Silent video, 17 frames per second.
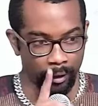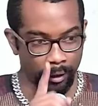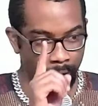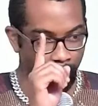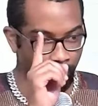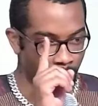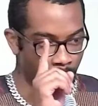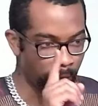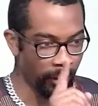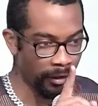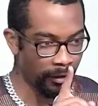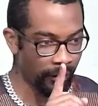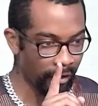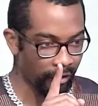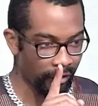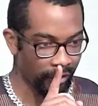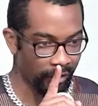
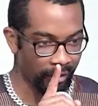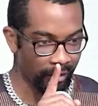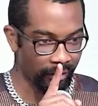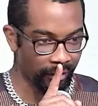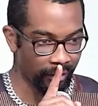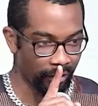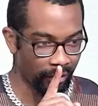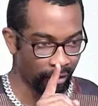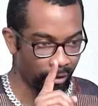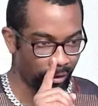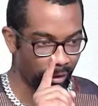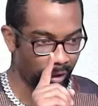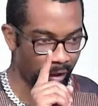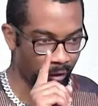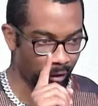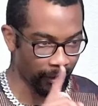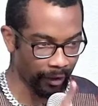Jesus is
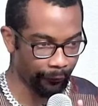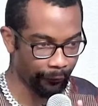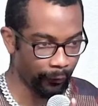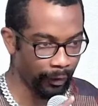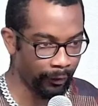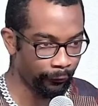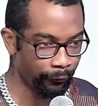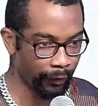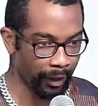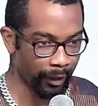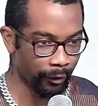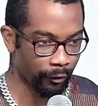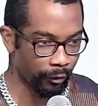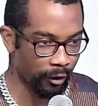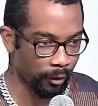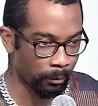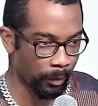not a Father
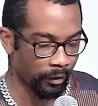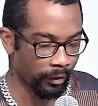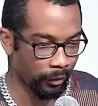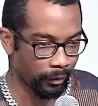Christmas.